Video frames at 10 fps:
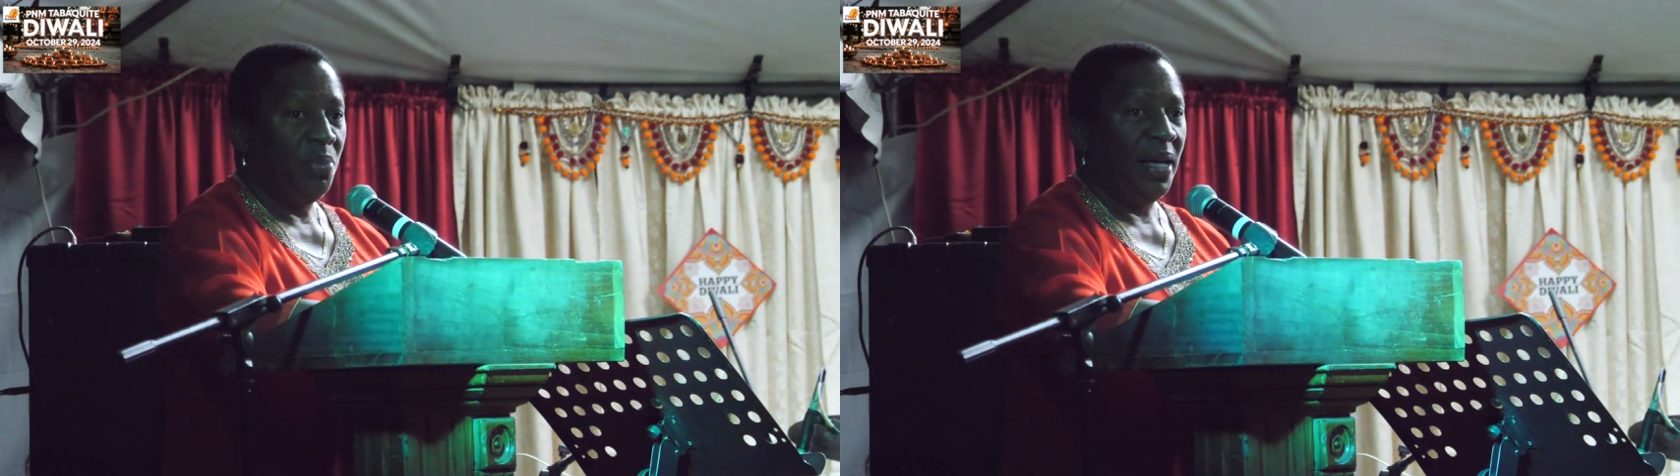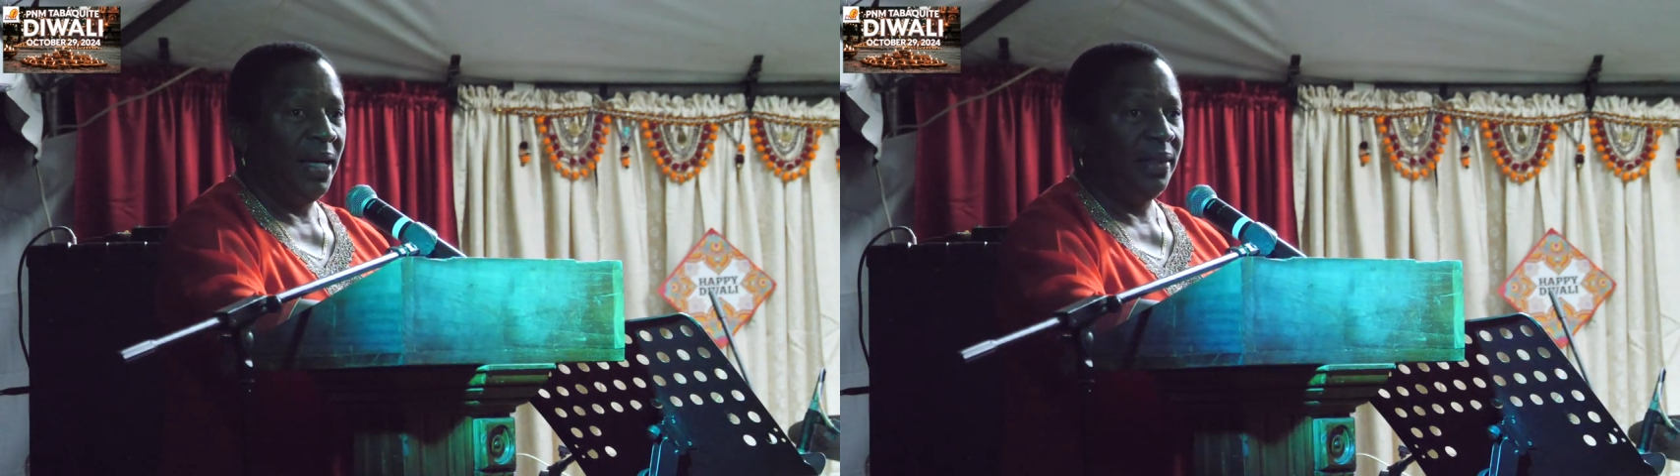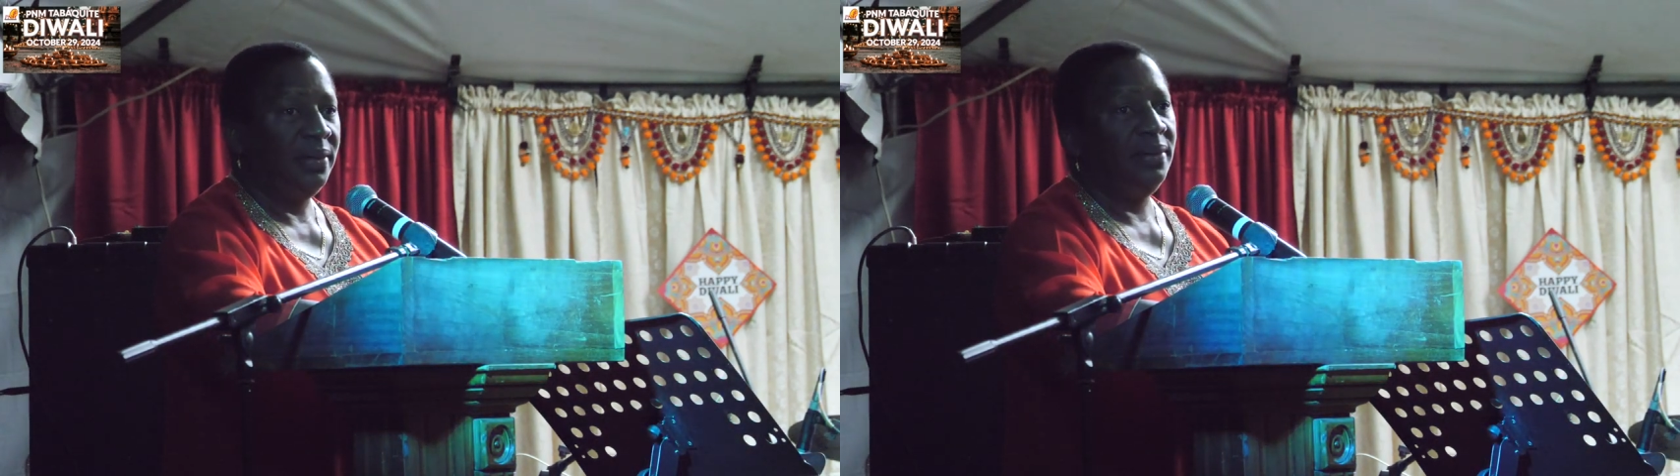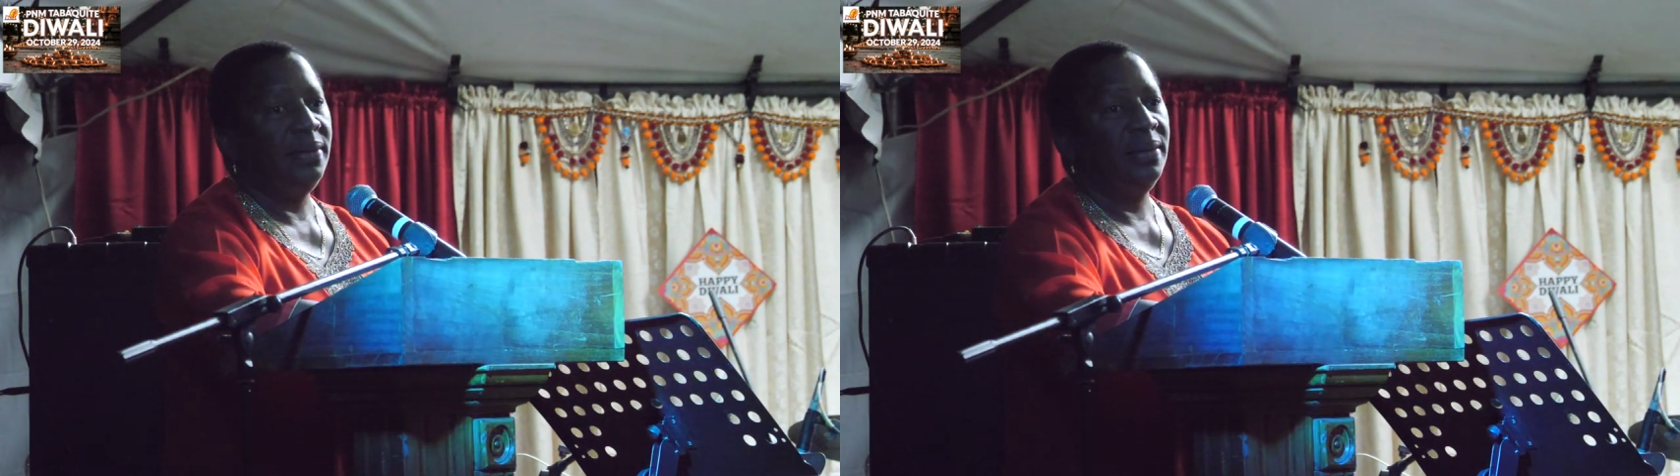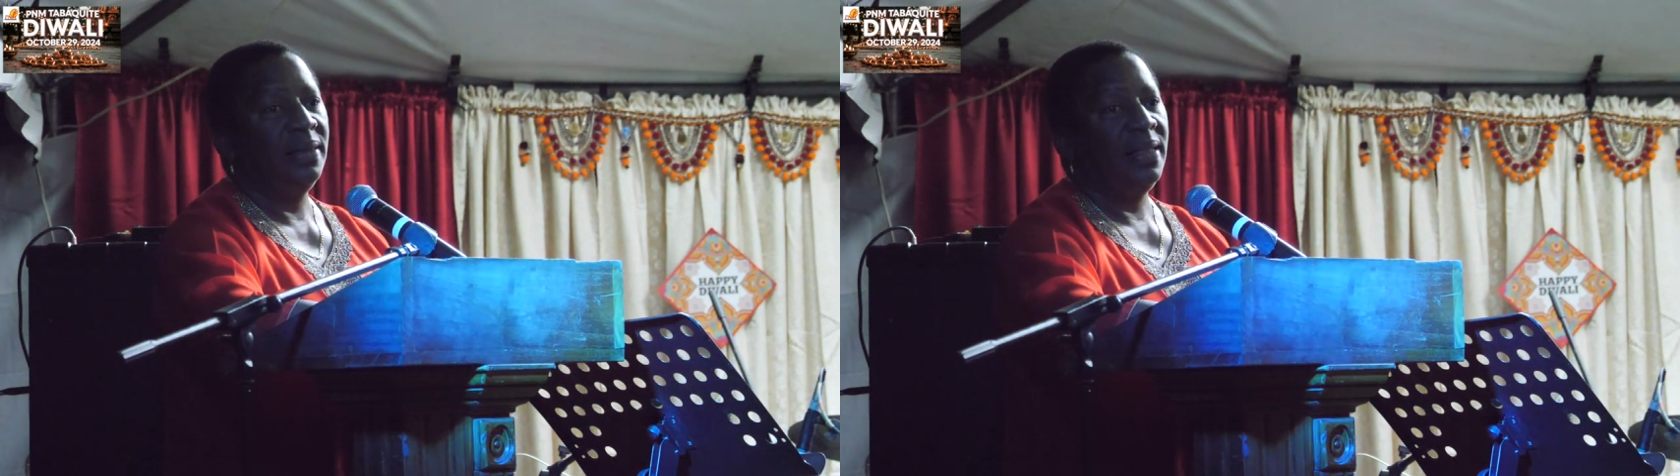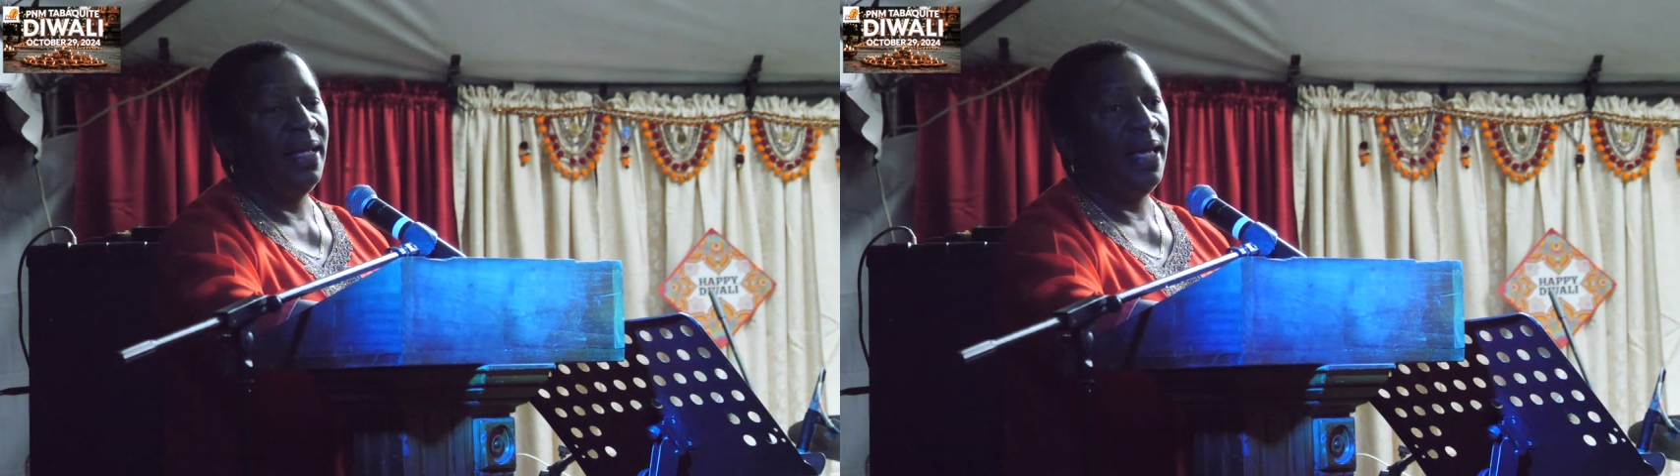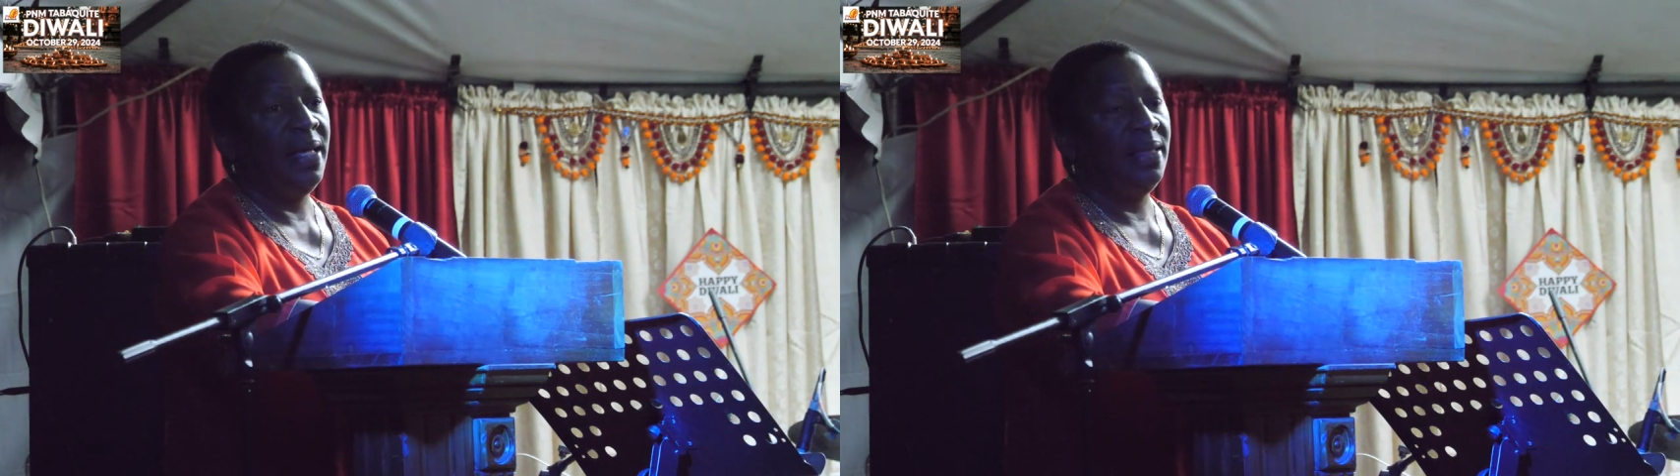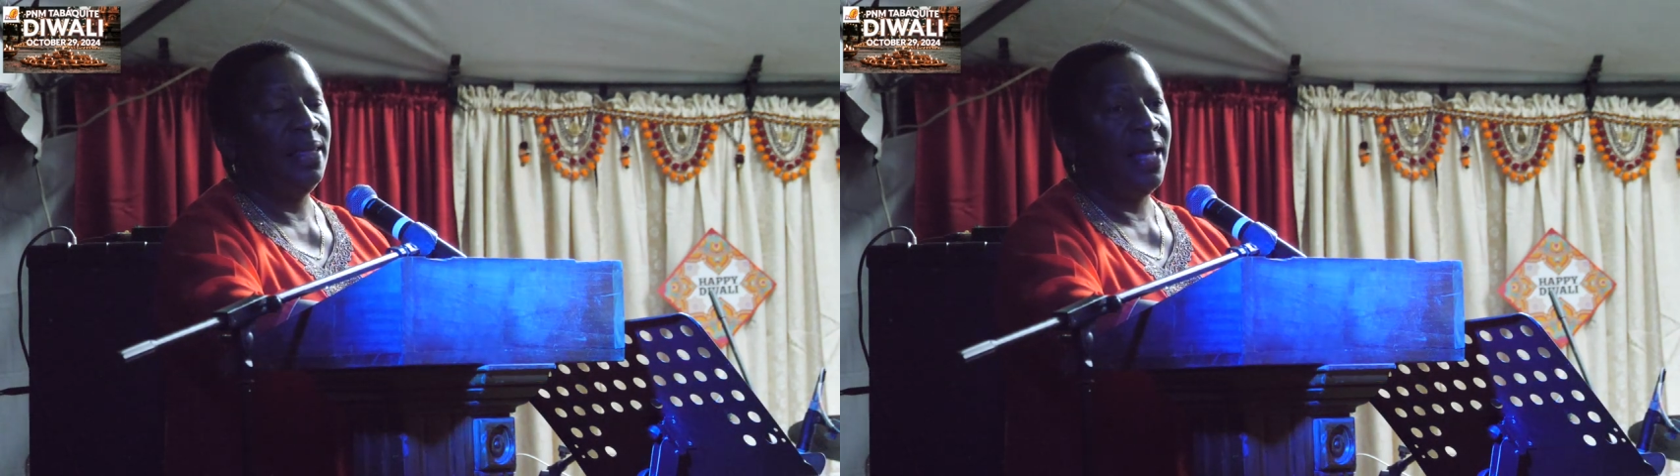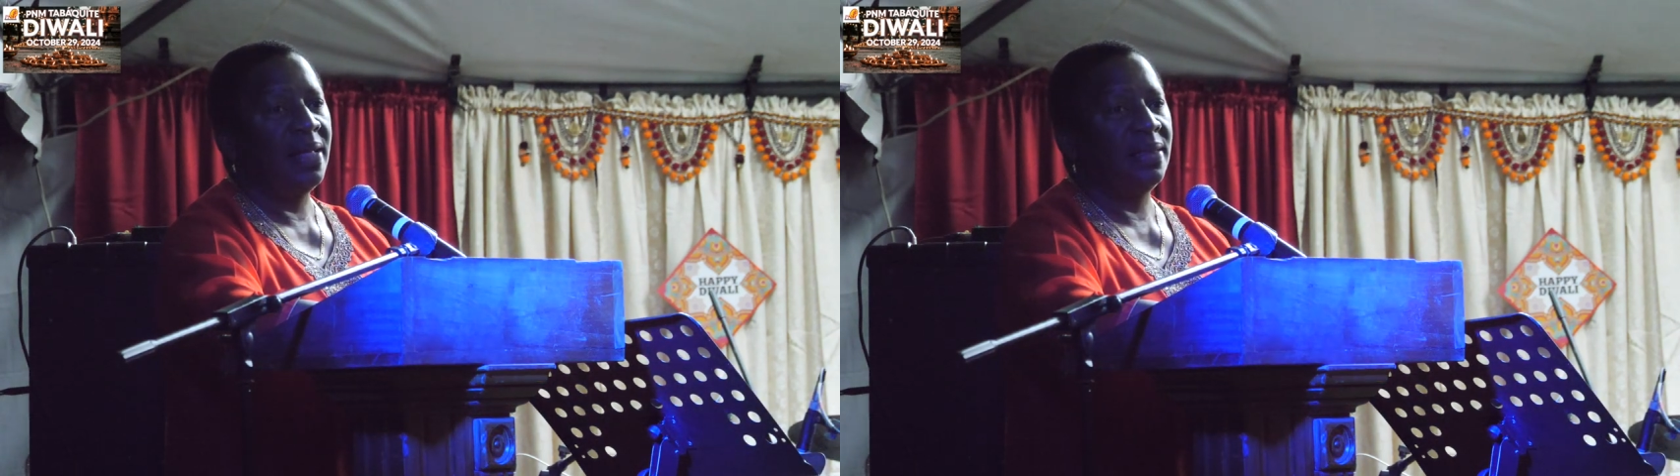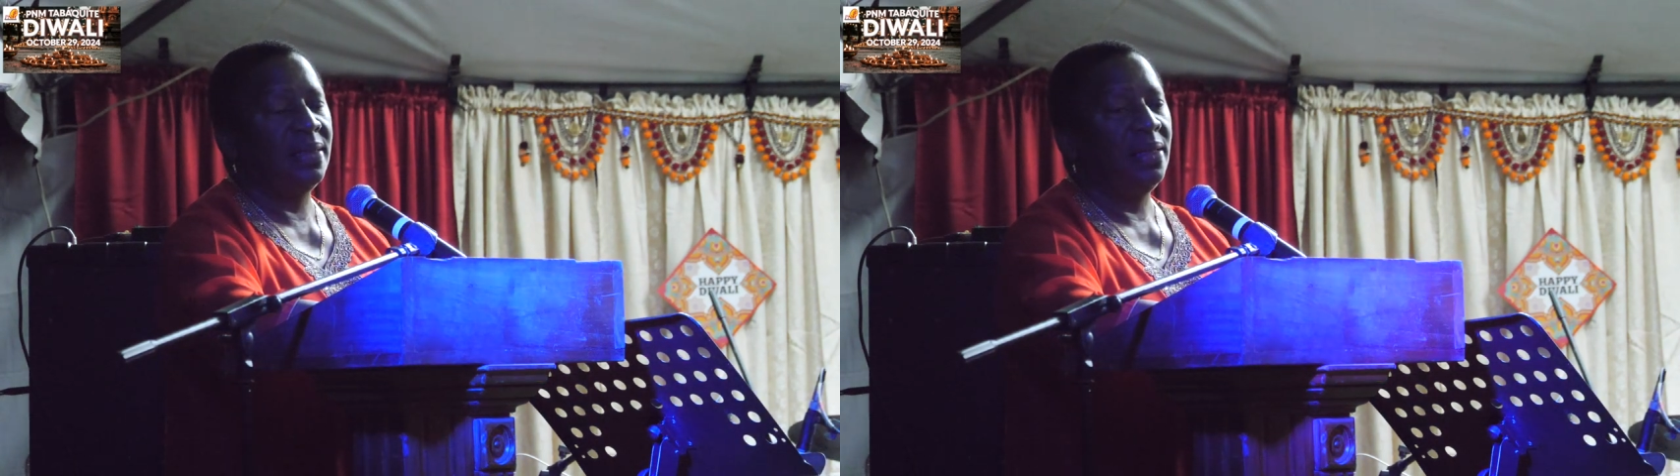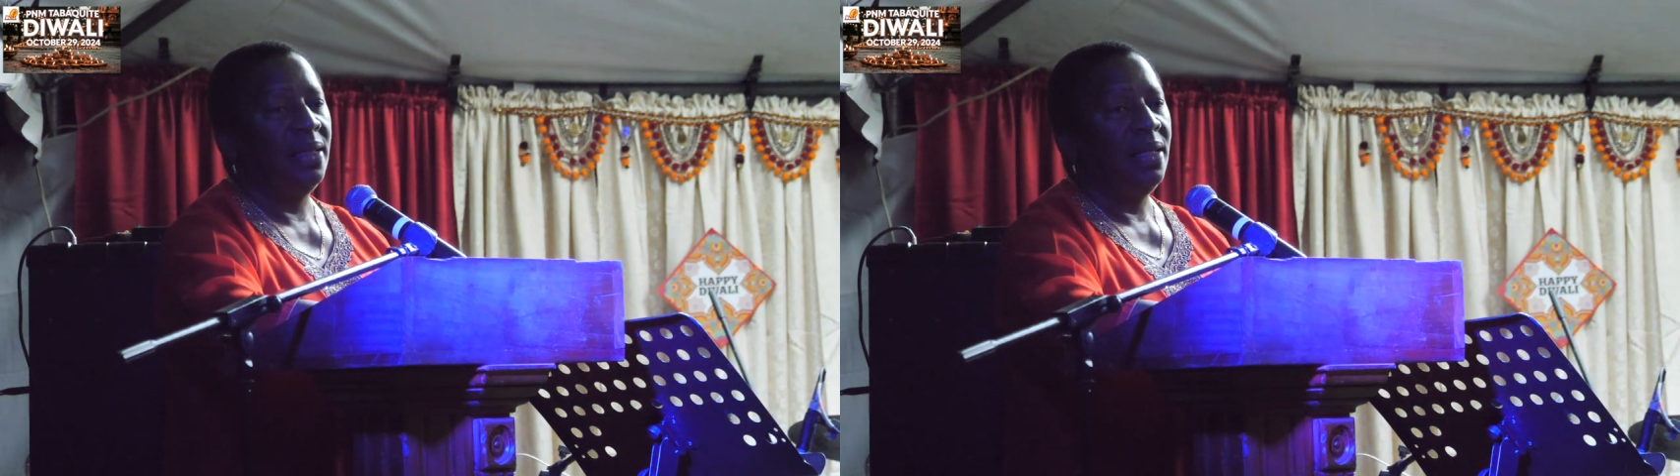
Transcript: pan and that,